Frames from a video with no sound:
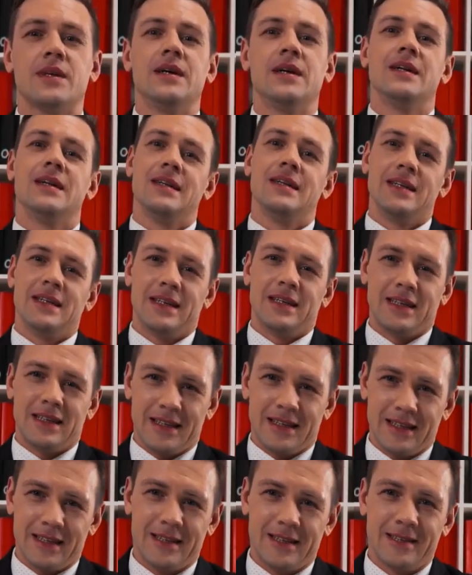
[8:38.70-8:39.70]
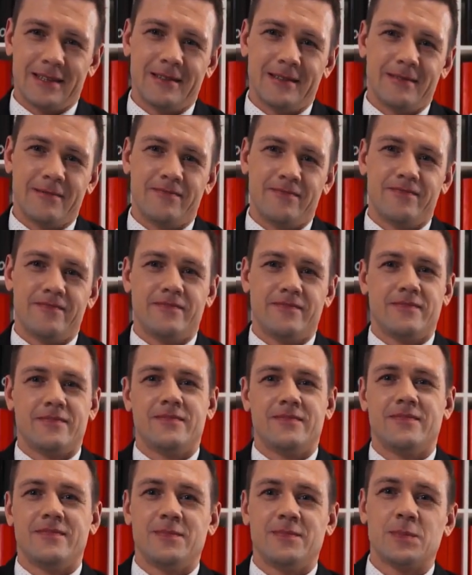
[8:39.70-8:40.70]
and you know be good with people
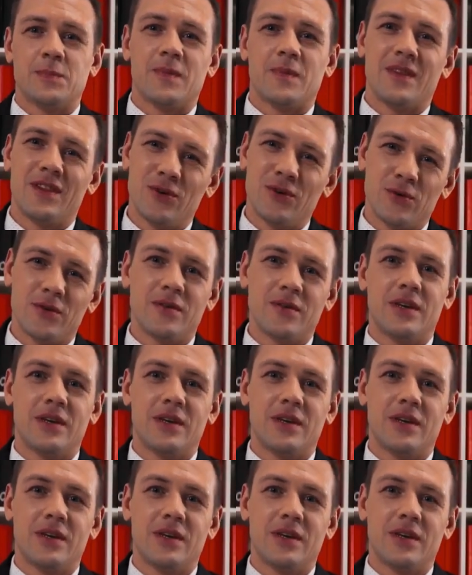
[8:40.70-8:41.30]
everyone